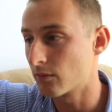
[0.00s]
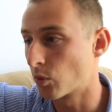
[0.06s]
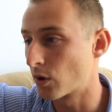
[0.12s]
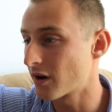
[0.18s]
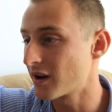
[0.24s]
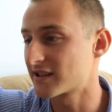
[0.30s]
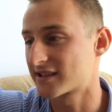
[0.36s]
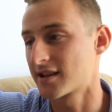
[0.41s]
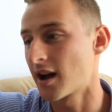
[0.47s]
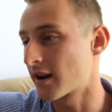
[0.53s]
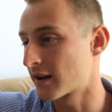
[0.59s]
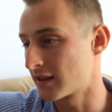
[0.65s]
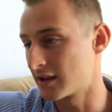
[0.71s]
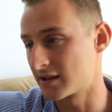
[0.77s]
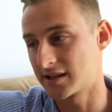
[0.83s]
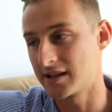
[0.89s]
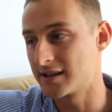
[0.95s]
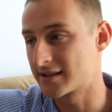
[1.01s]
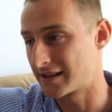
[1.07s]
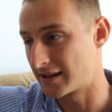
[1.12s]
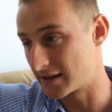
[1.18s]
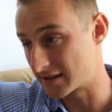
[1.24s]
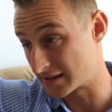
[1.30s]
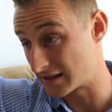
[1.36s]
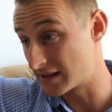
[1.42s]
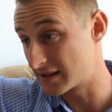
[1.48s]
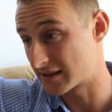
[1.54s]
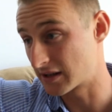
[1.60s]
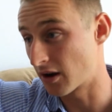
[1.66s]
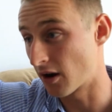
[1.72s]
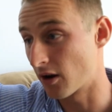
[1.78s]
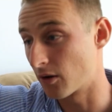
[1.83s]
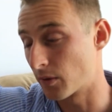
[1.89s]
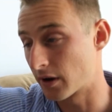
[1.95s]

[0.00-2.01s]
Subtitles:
When I started this years and years and years ago,